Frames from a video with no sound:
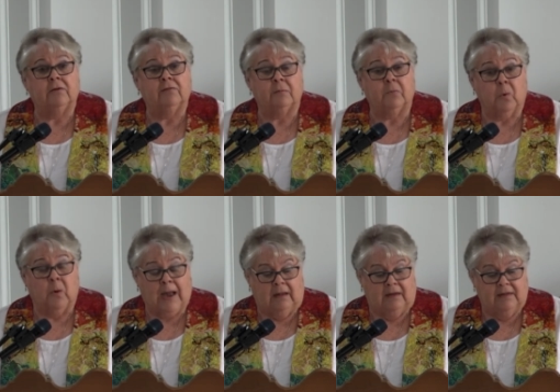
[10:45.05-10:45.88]
from
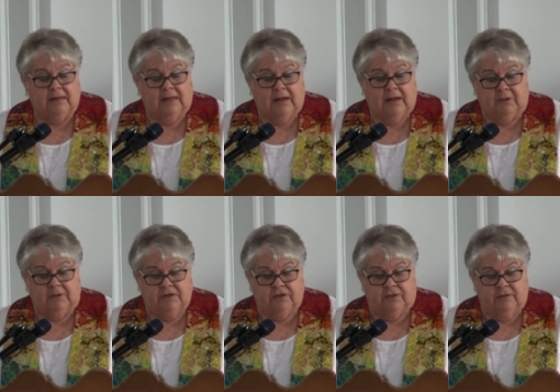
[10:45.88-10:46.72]
morality and
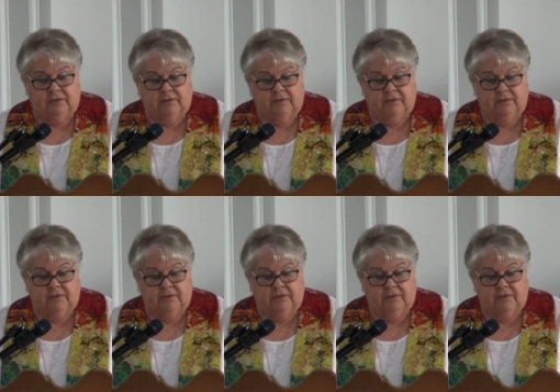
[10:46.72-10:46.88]
religion.